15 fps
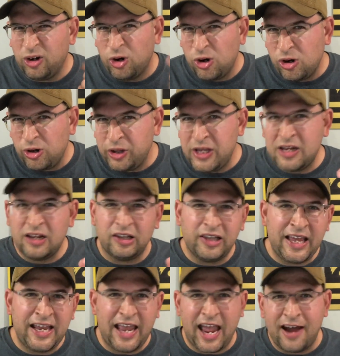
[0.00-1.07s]
early to
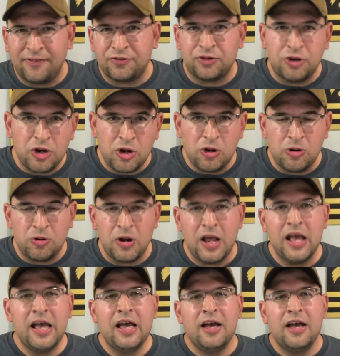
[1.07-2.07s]
late afternoon.